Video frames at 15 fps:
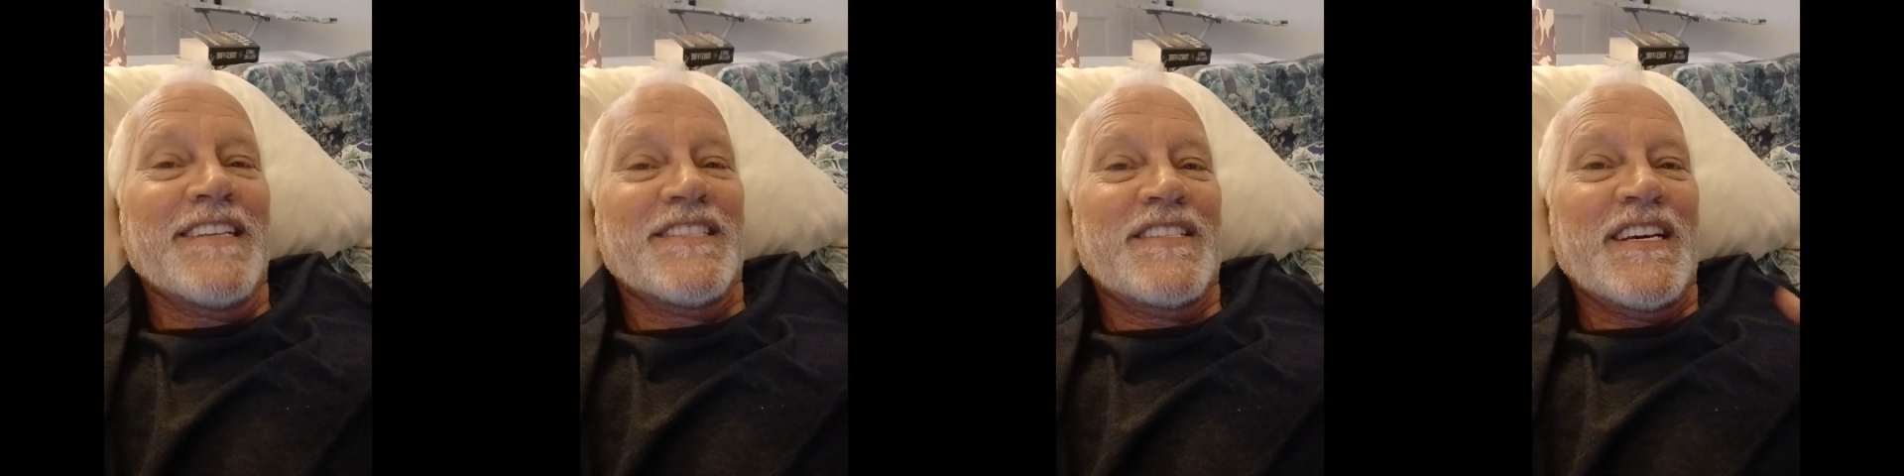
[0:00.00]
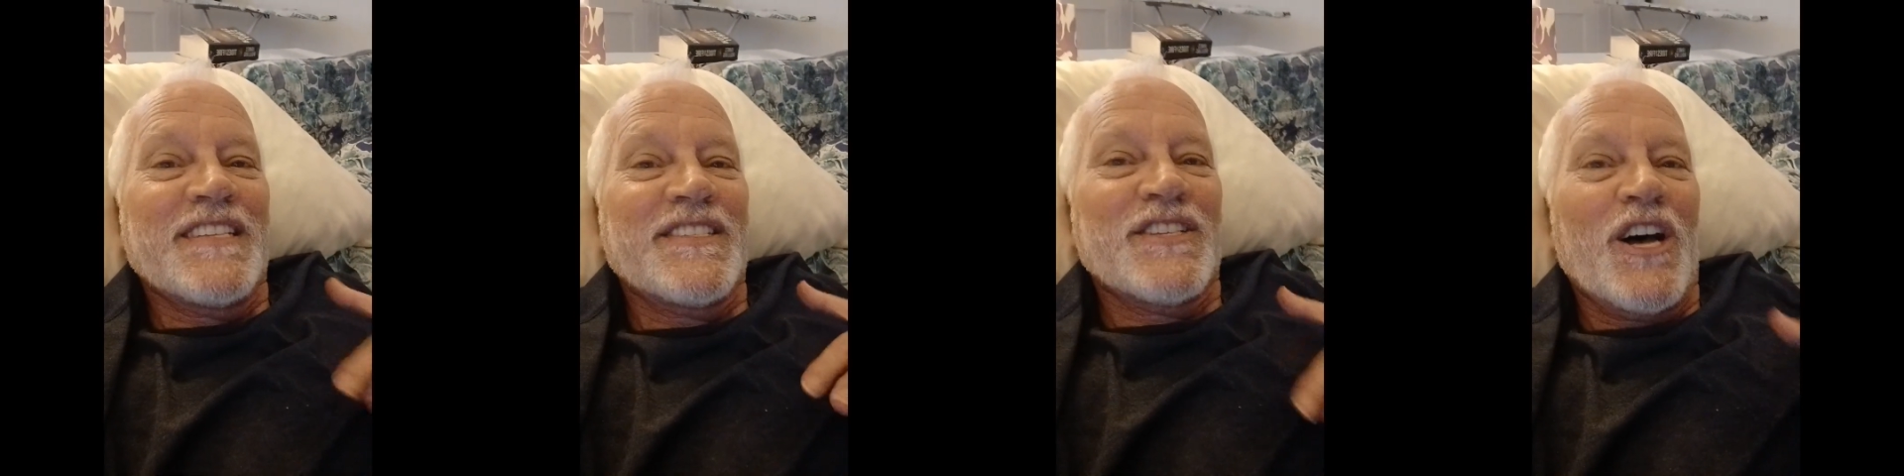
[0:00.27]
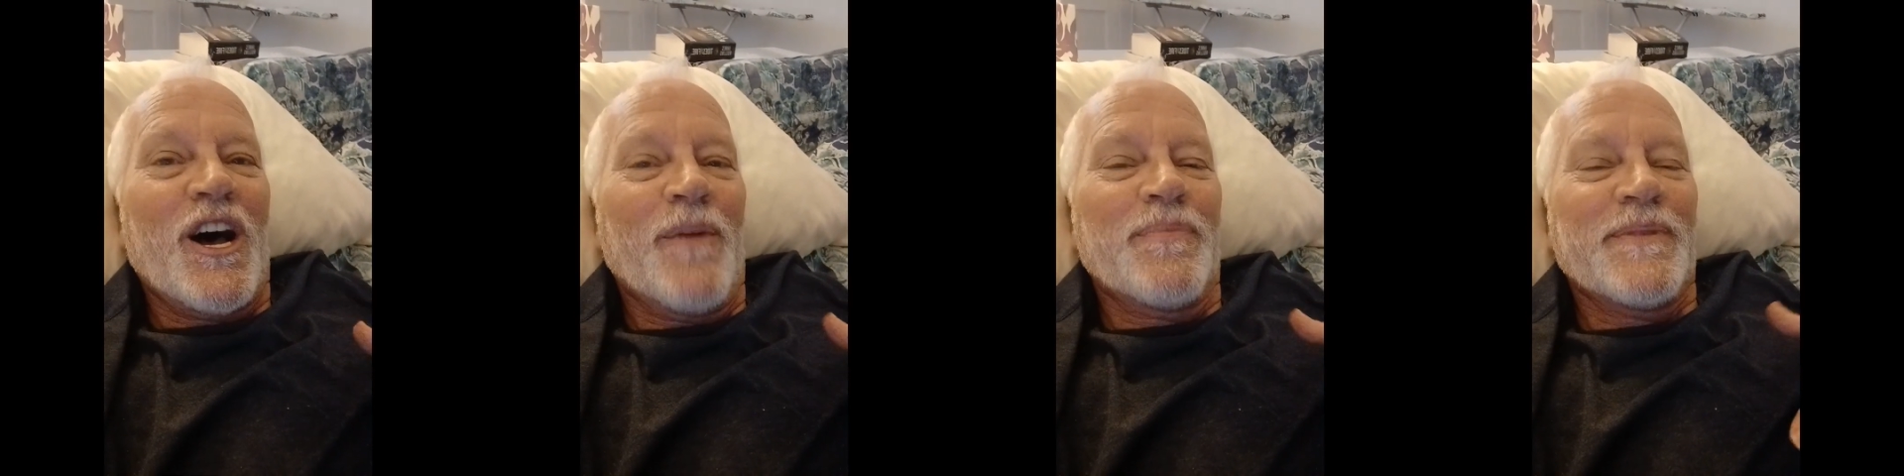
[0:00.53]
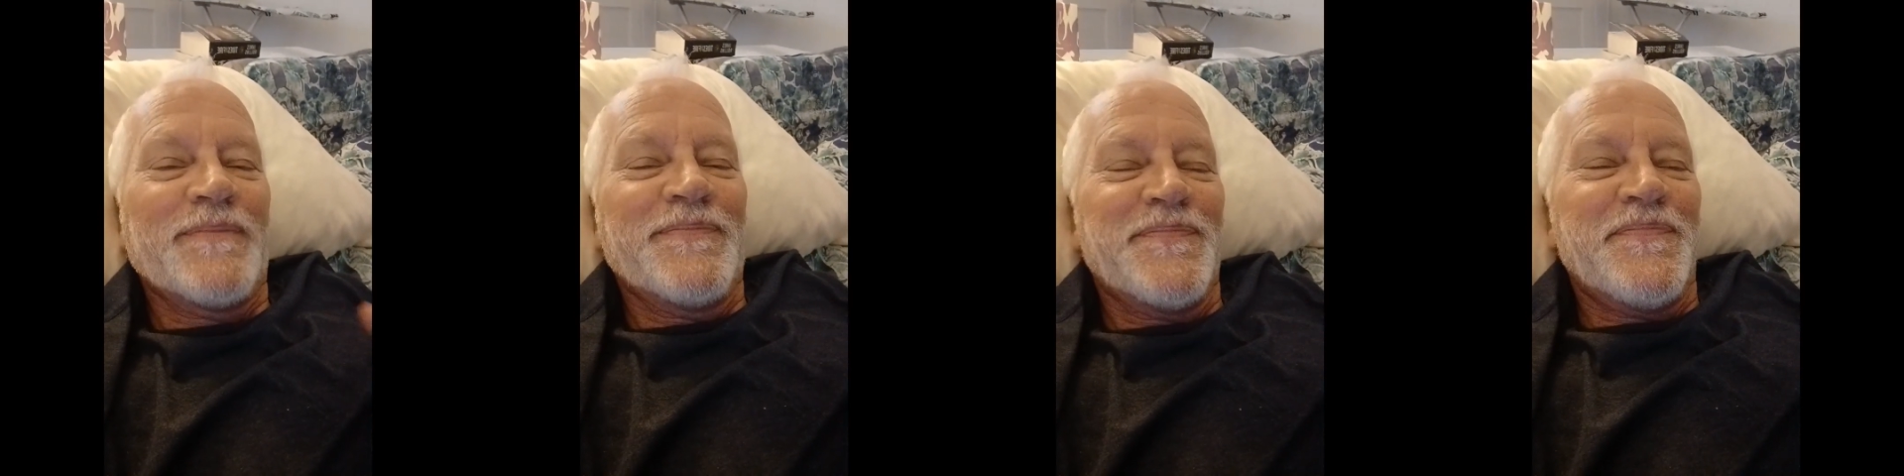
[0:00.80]
messed this up,
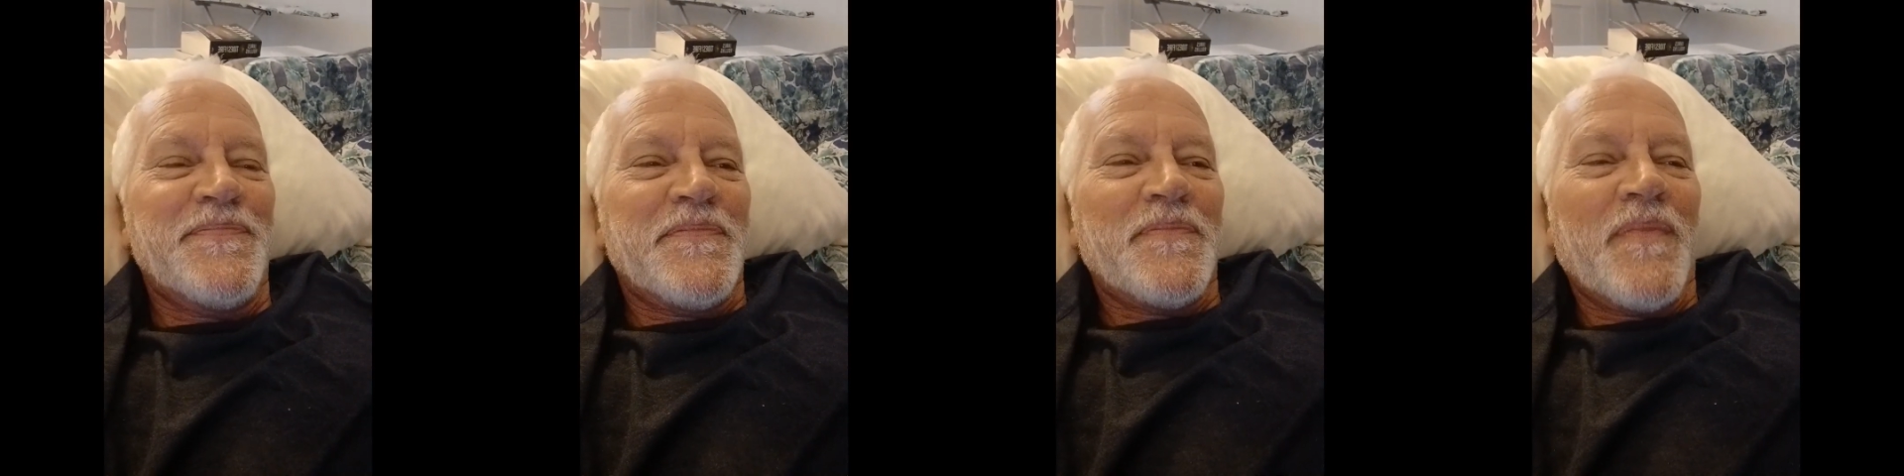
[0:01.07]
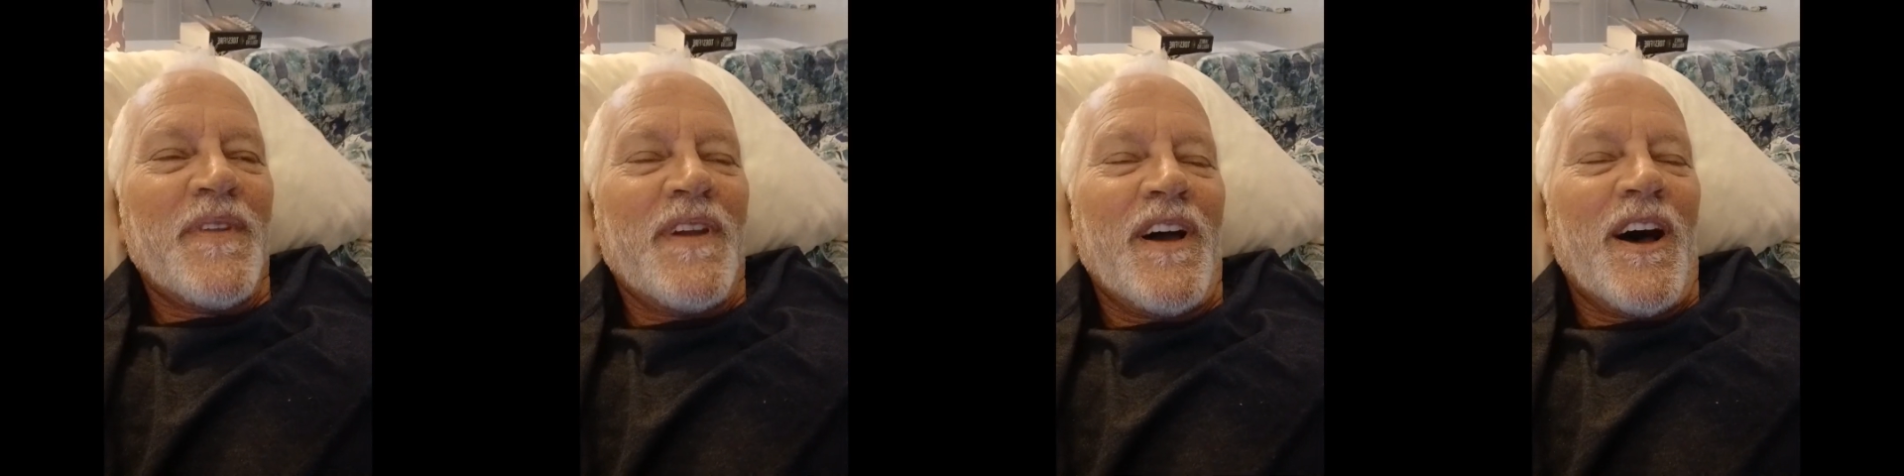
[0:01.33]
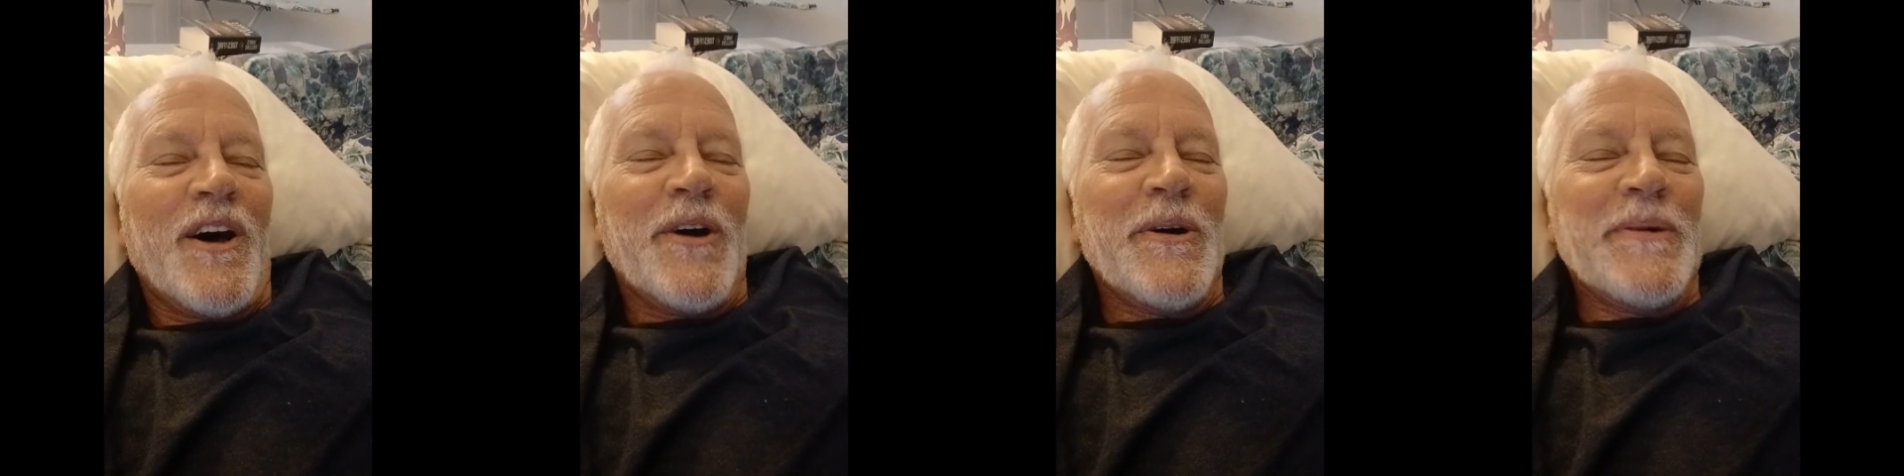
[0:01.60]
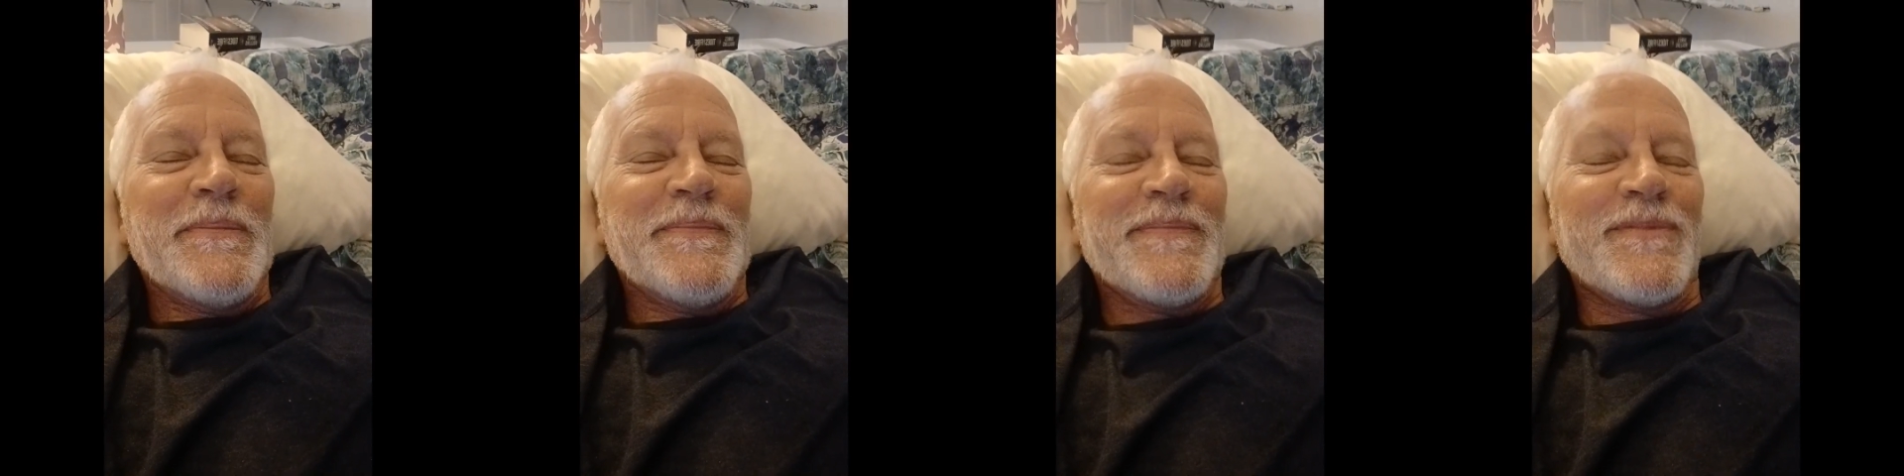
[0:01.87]

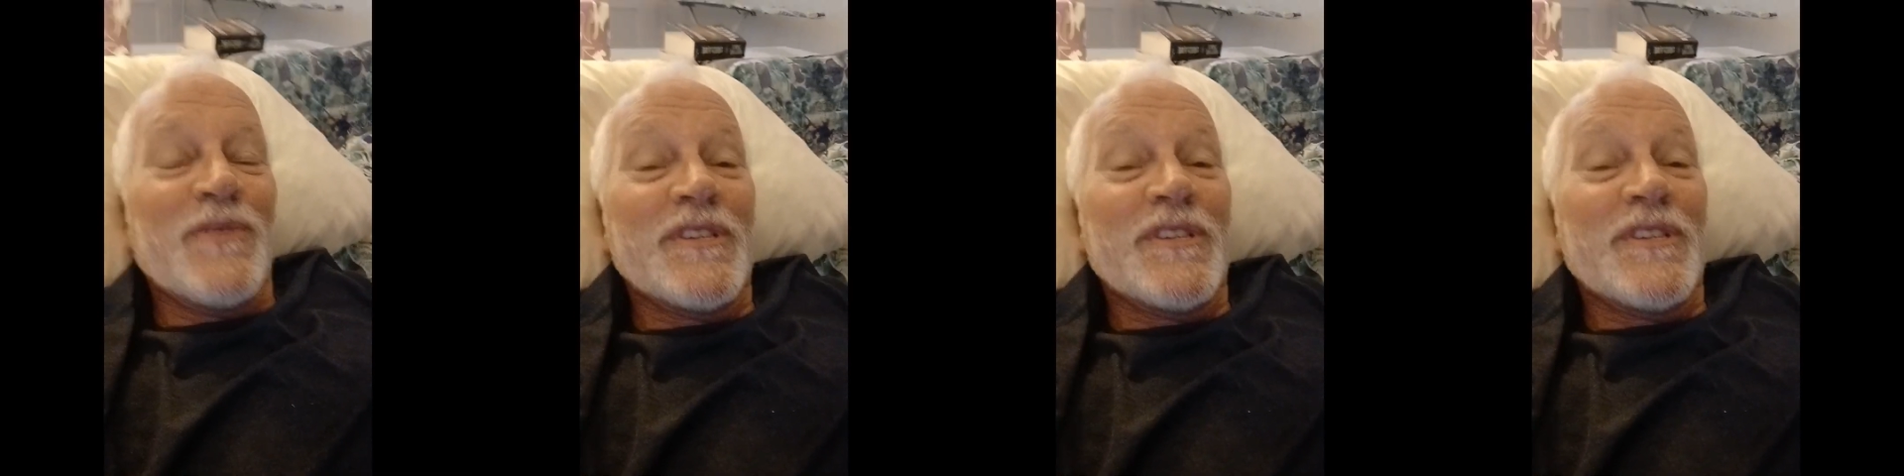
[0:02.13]
um,